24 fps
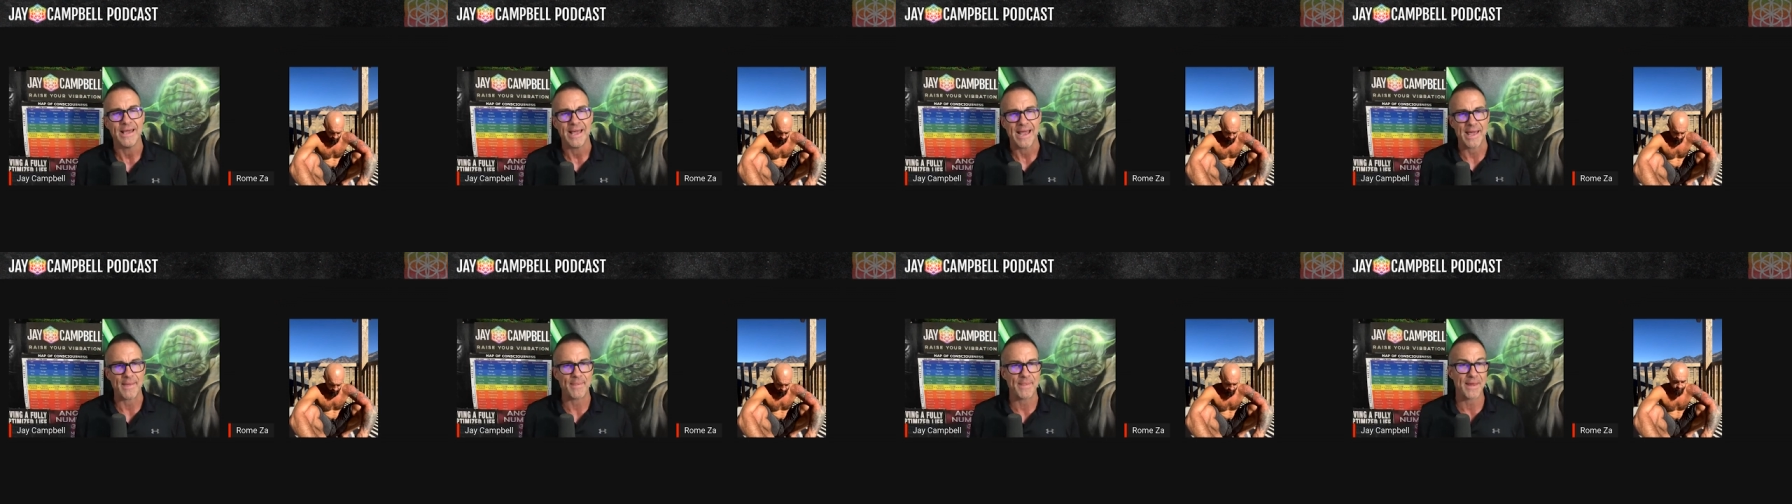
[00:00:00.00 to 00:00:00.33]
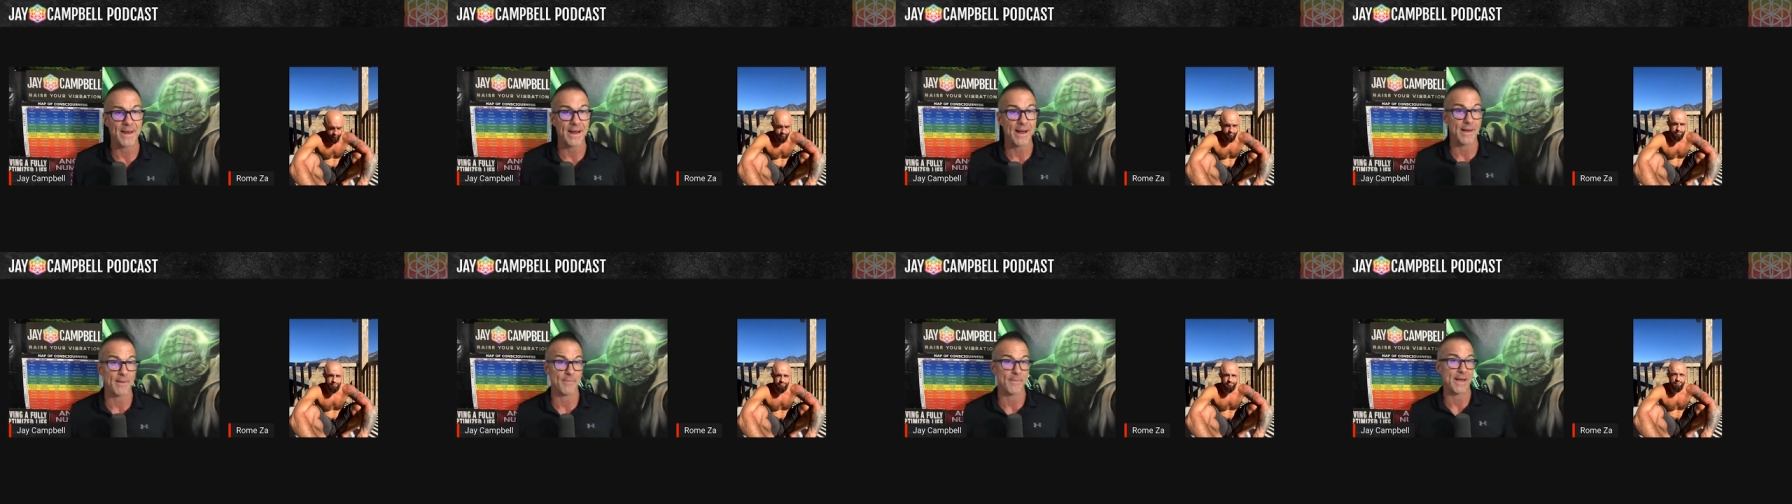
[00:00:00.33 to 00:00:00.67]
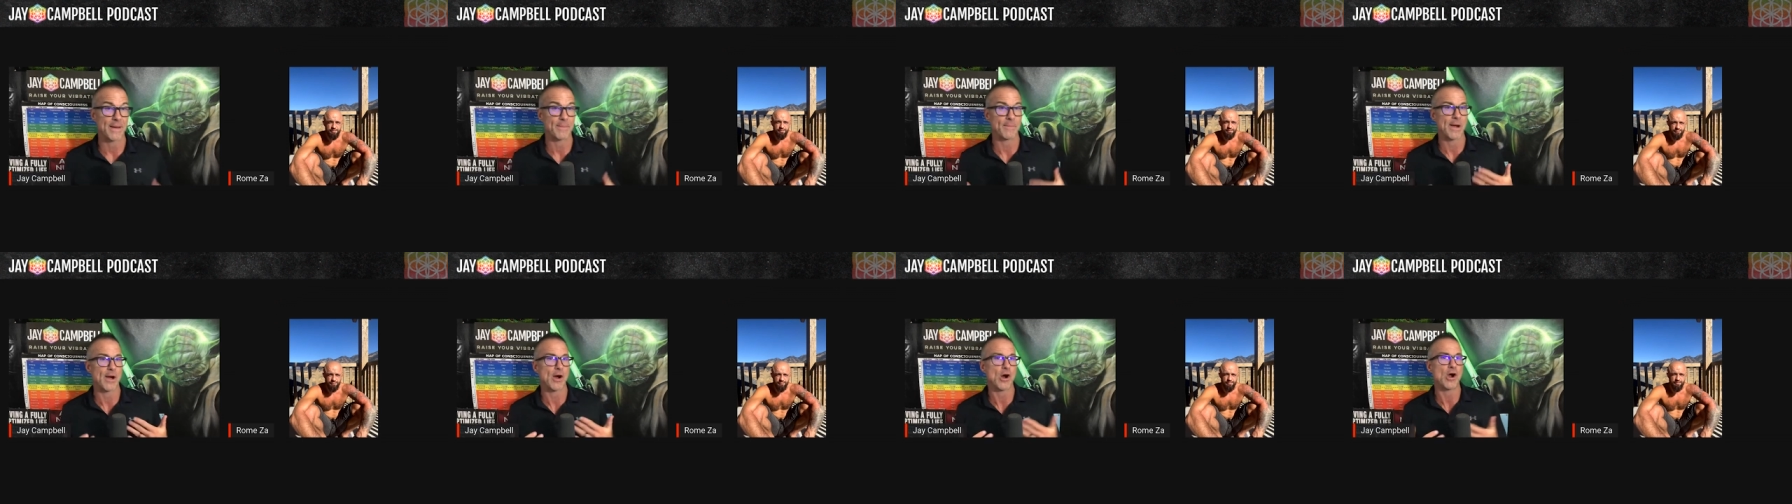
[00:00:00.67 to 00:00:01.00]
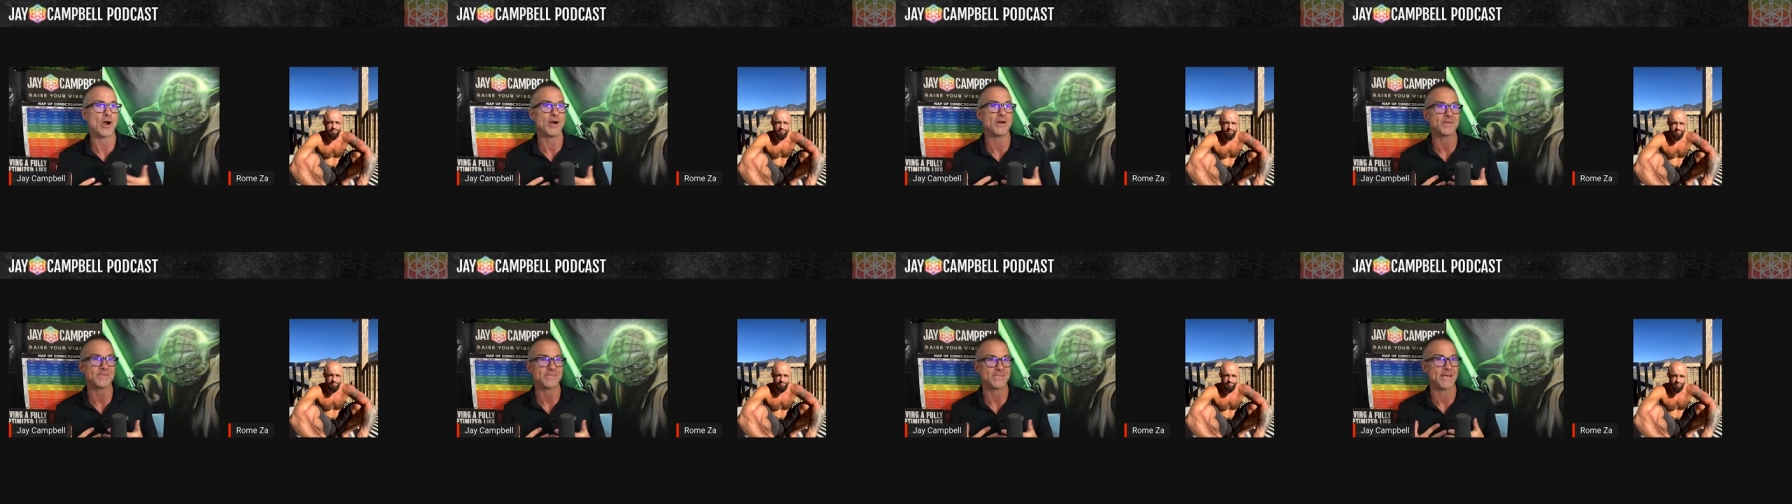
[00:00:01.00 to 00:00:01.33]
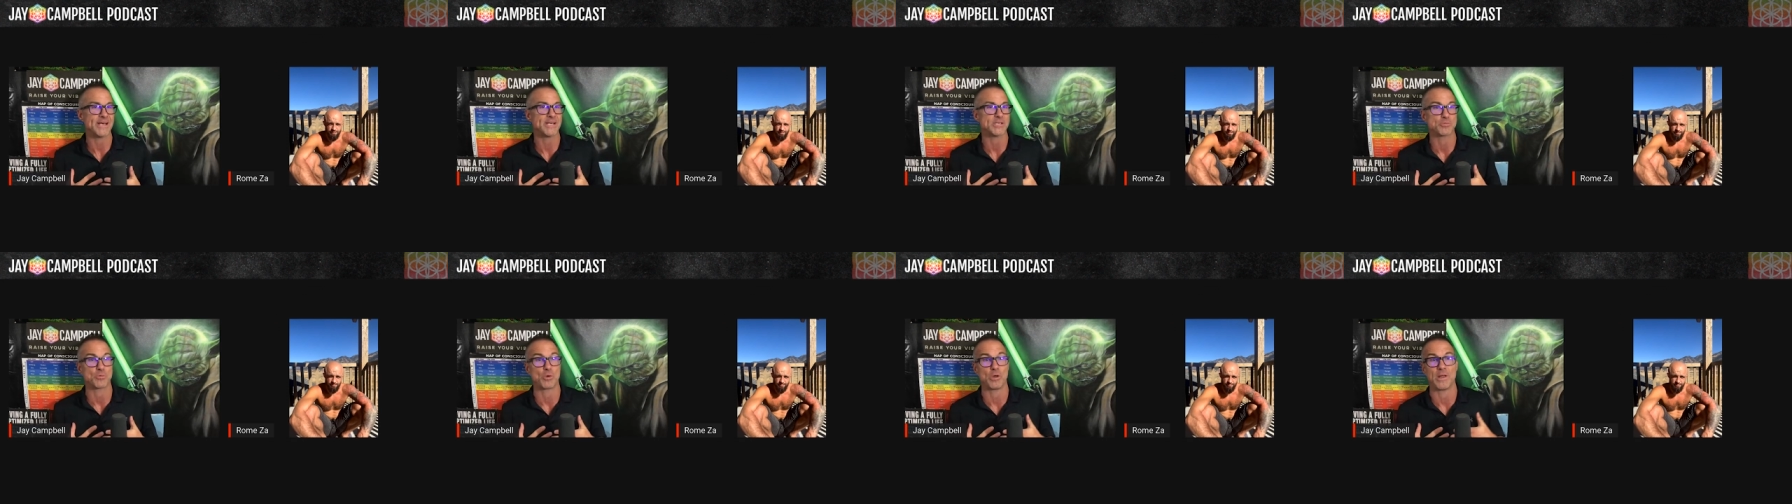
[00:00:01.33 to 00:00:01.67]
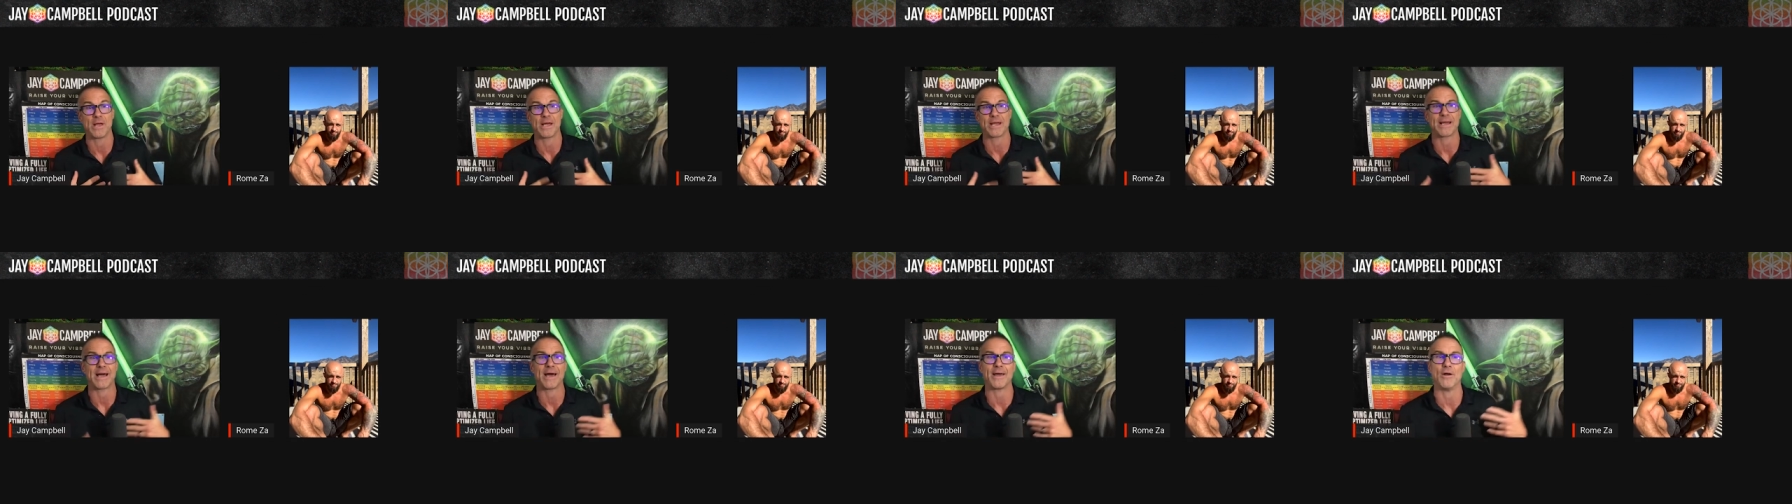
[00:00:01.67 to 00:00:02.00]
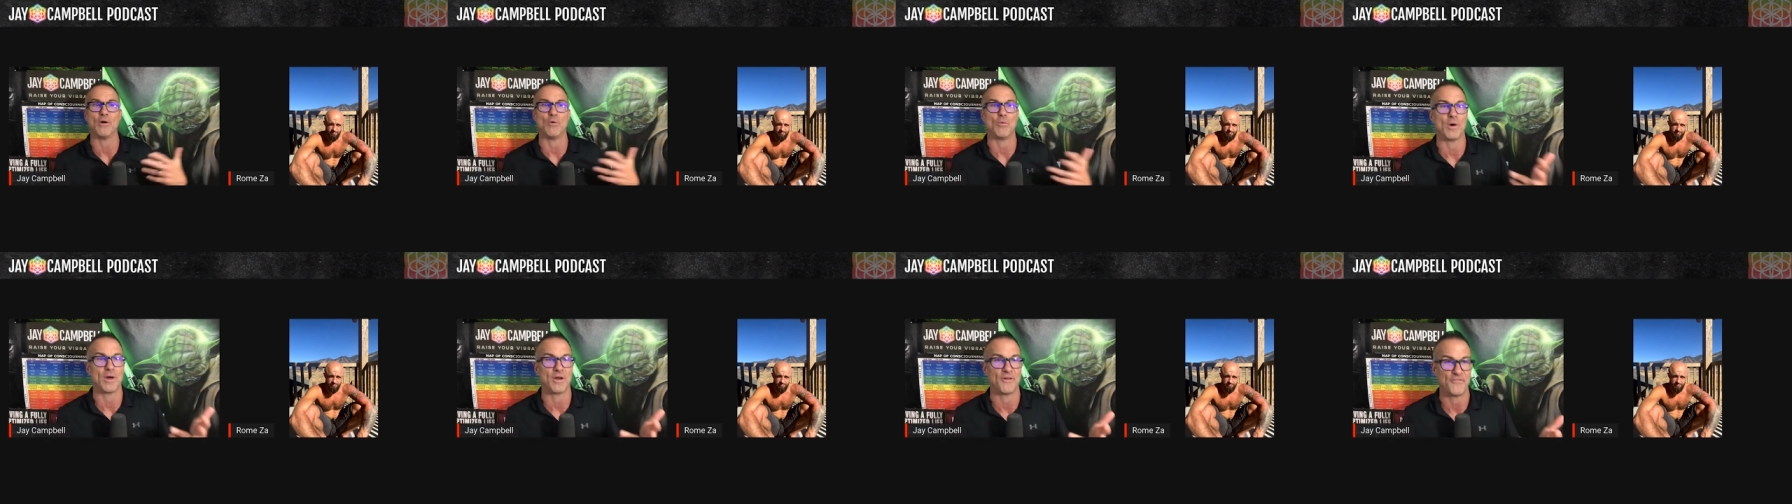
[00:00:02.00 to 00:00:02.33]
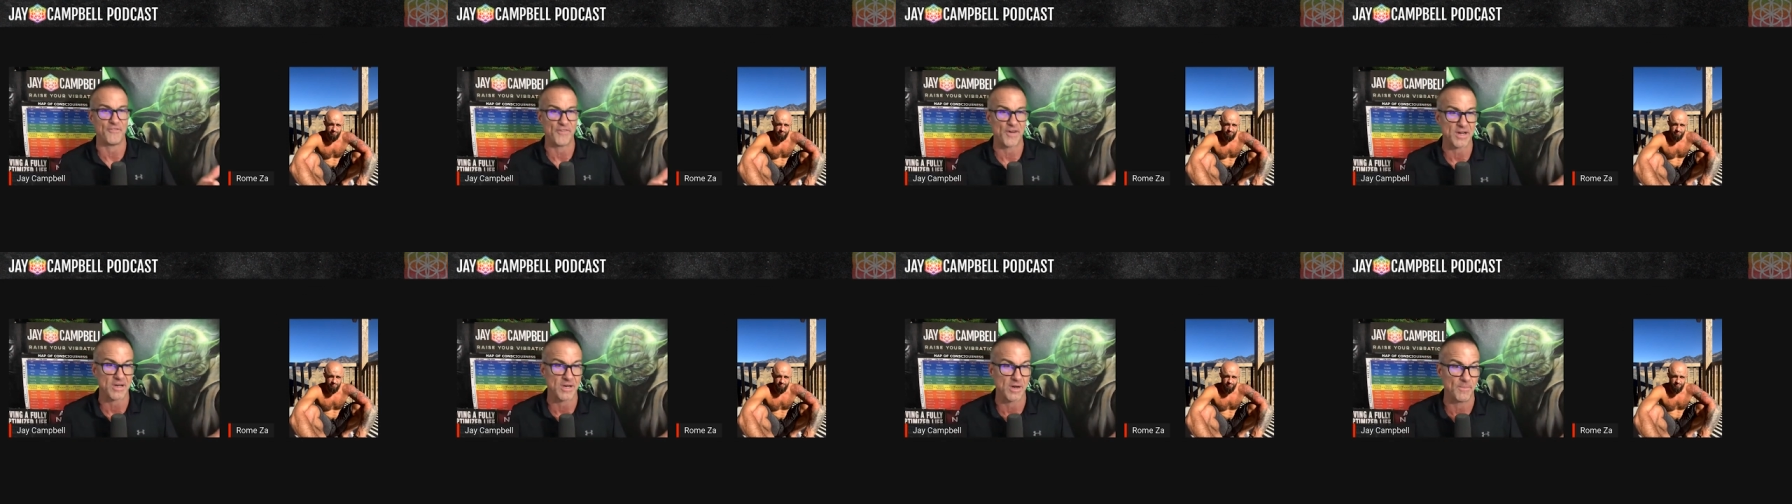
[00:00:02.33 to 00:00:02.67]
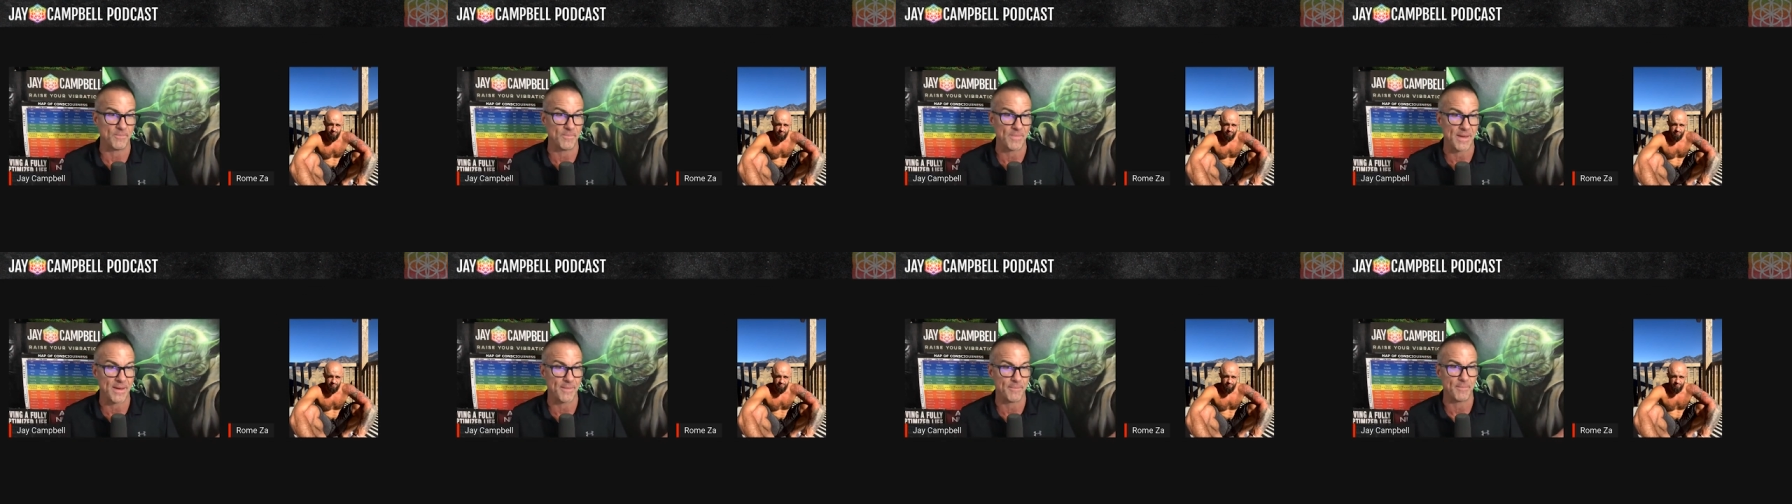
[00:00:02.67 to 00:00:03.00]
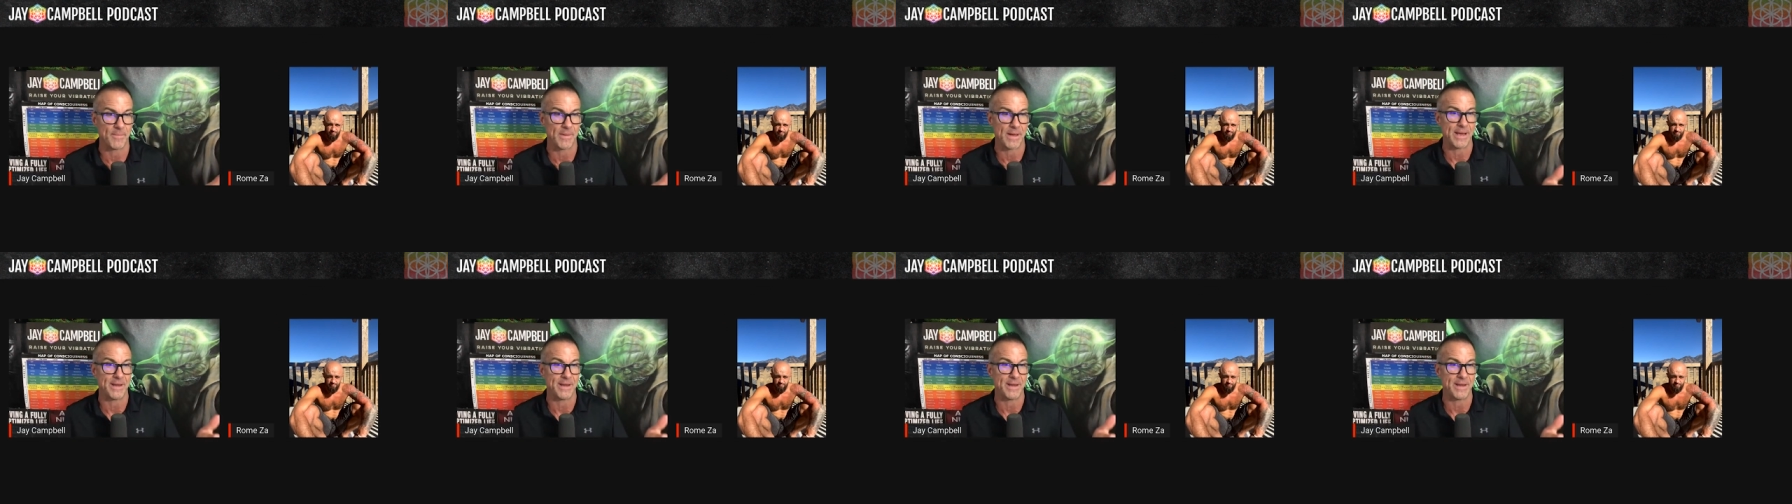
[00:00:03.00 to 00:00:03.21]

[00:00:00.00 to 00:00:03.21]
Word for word: And then I like my heart says, well, like I don't want to fuck up them